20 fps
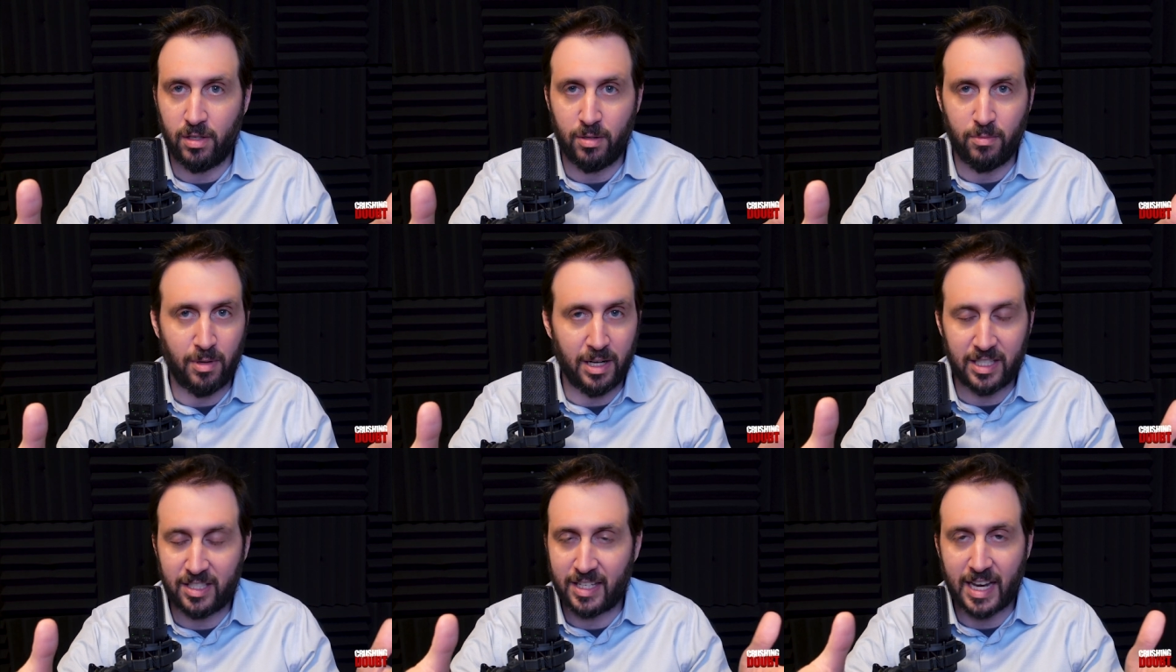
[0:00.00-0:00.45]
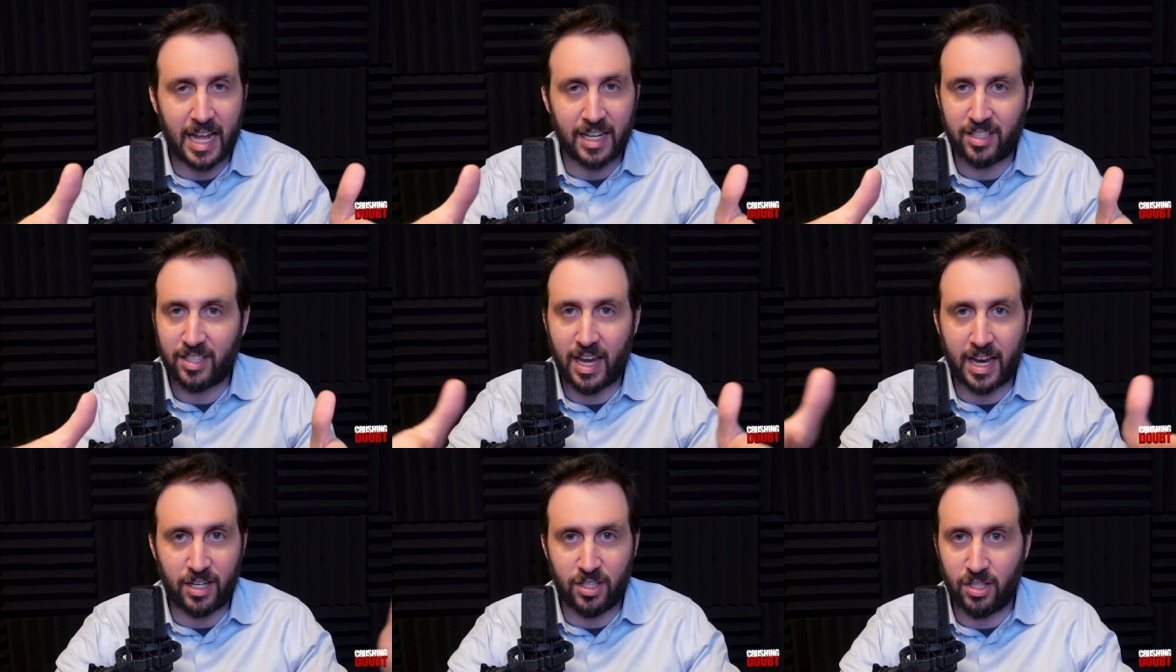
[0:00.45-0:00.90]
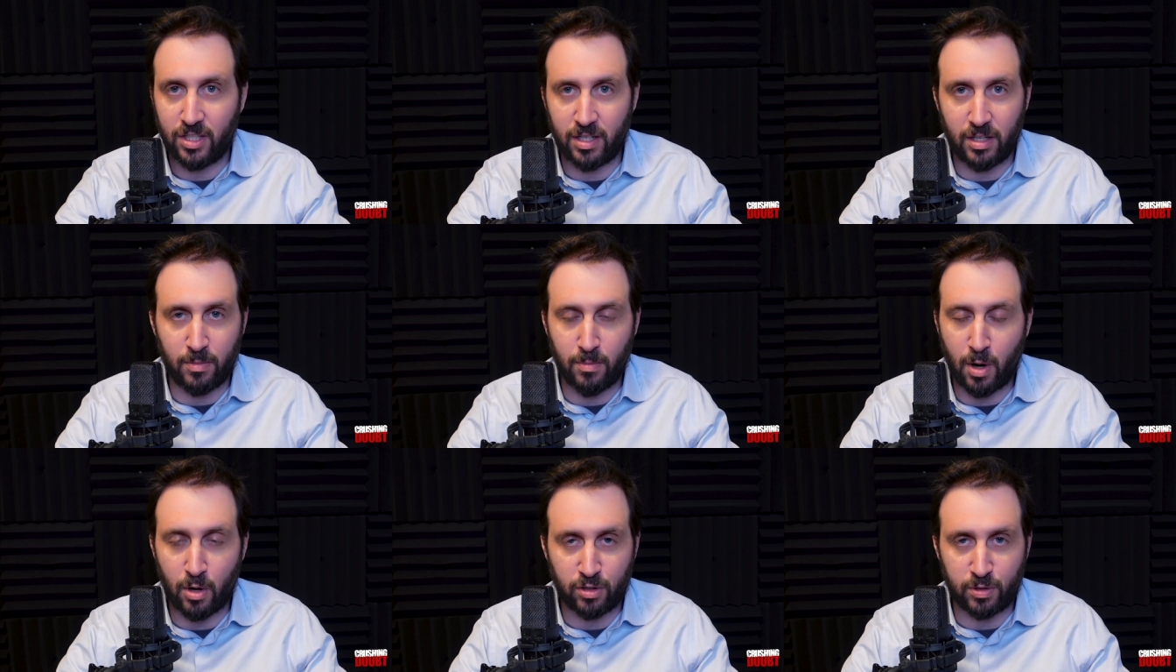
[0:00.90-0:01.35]
but it's not sanctioned
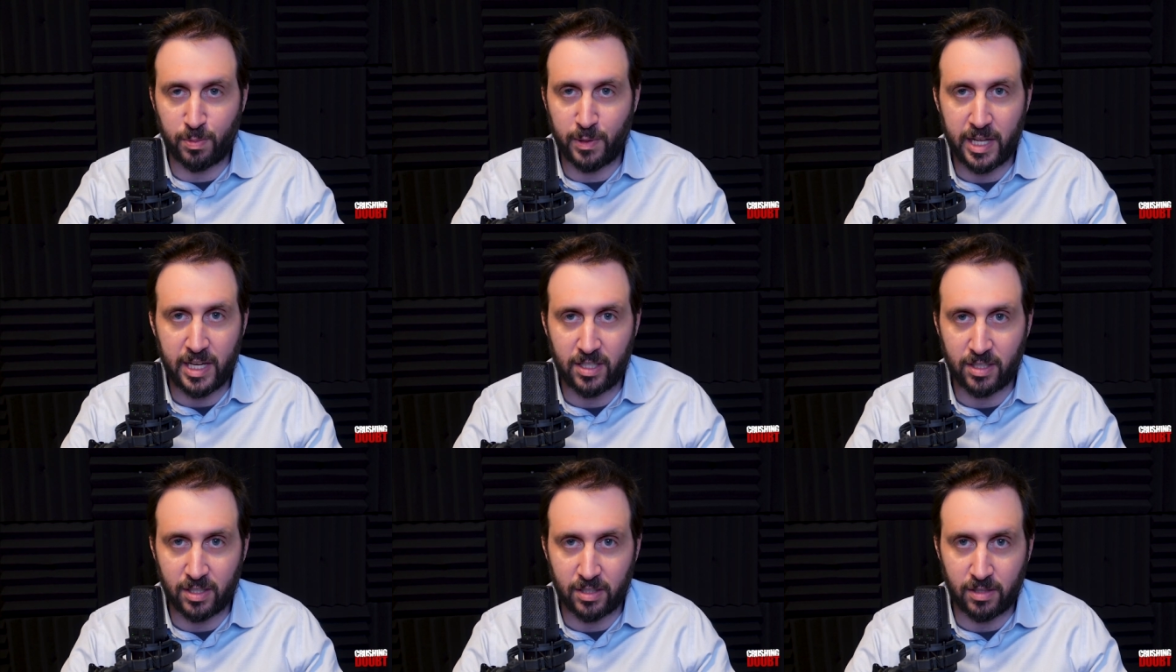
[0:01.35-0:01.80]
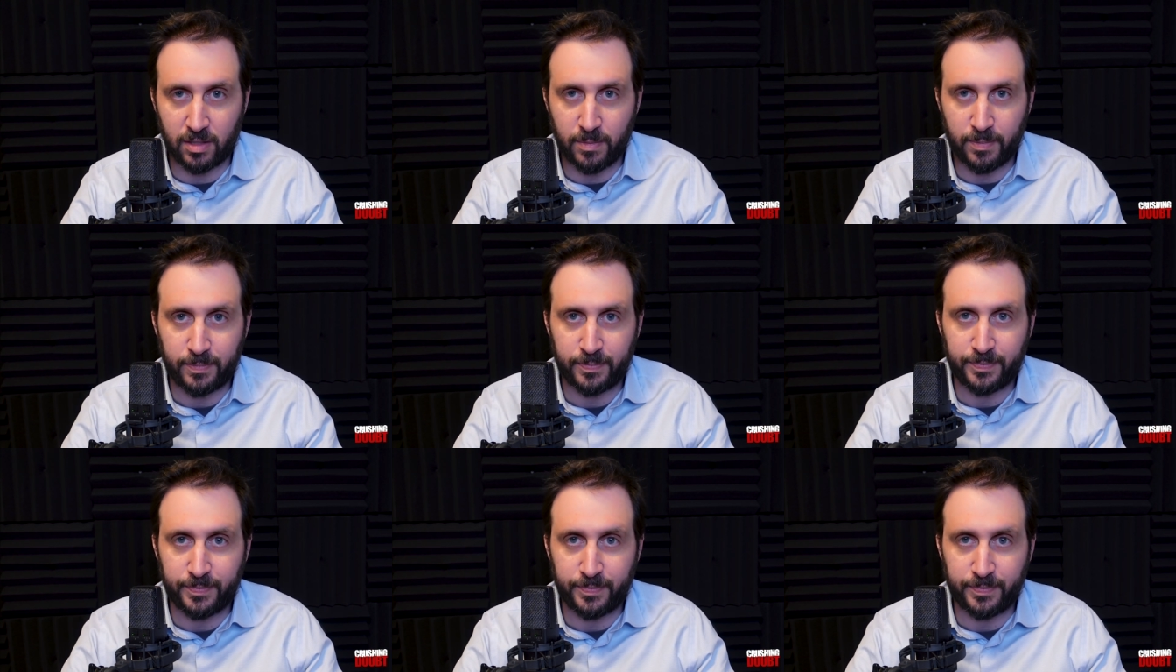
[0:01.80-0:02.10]
in most places.